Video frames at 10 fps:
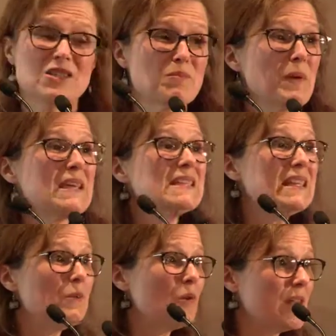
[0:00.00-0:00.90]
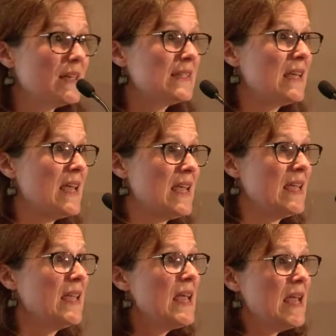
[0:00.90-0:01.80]
So basically what that's
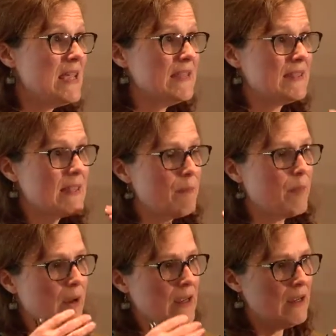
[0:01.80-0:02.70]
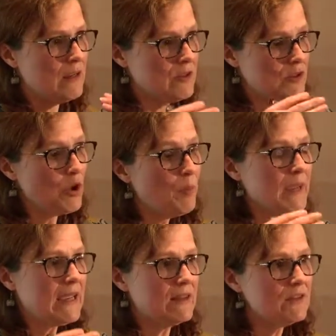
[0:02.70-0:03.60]
saying is that by
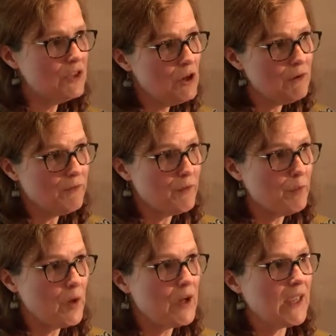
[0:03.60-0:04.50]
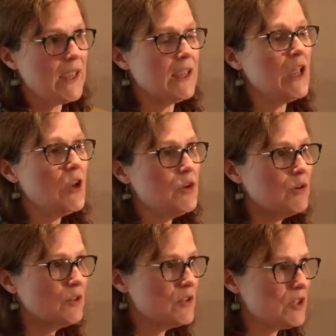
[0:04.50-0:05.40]
stopping calcineurin from working, you
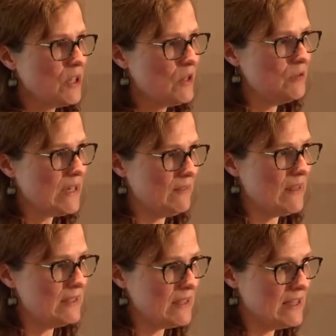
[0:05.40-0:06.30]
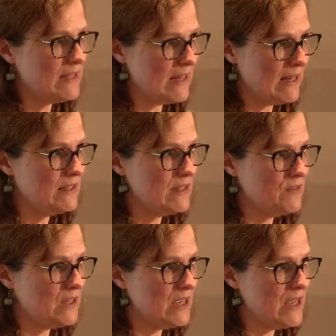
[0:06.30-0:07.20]
can slow down that T cell
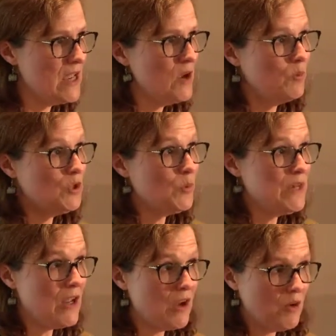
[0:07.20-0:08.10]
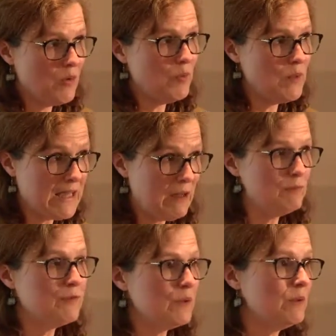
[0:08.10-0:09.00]
activity, which we know is
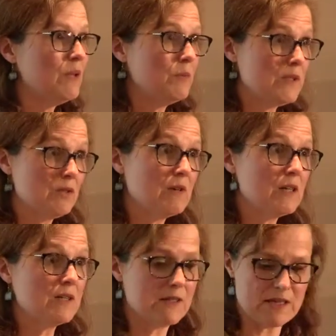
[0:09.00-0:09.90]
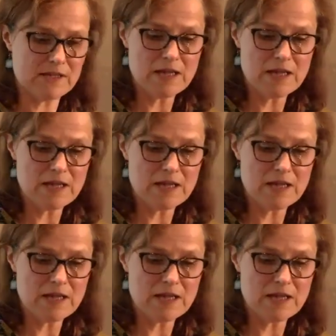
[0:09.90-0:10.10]
helpful with psoriasis.